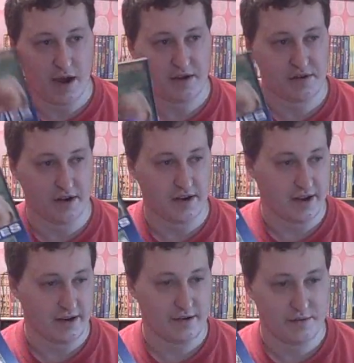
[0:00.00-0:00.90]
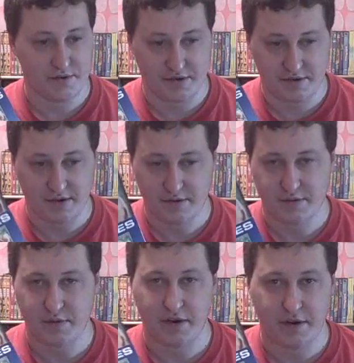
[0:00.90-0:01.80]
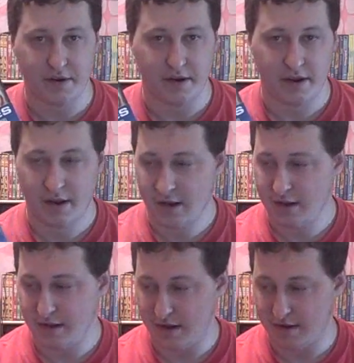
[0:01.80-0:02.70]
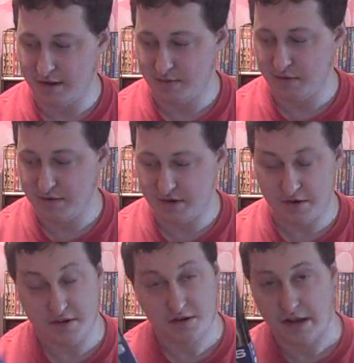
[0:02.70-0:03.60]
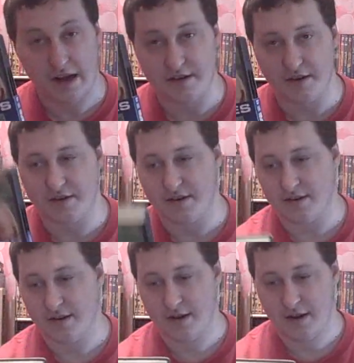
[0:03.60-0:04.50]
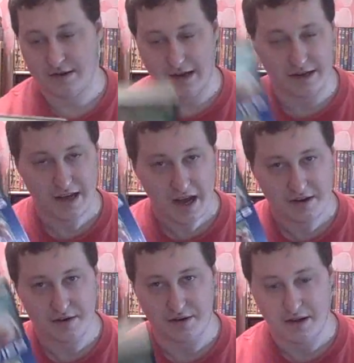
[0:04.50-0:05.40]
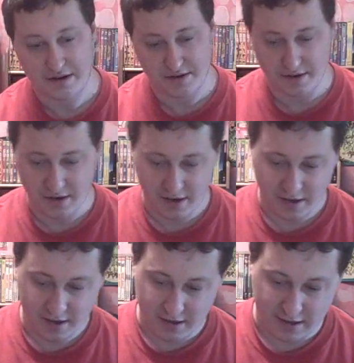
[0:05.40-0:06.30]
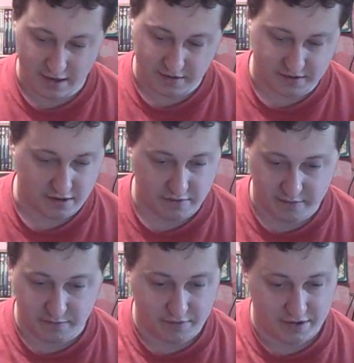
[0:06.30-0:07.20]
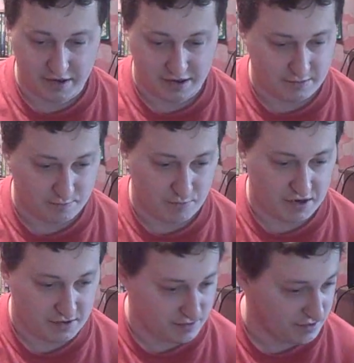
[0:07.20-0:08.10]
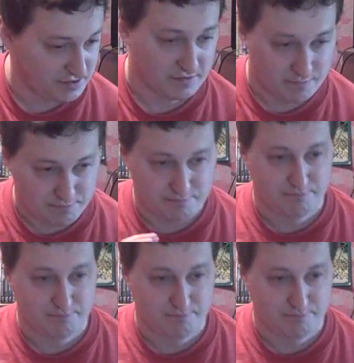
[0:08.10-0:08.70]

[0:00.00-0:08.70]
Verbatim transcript: packaging, and it was it was pretty good. Yeah, these movies are just classics, and it's nice to add to the collection. Now there's a there's a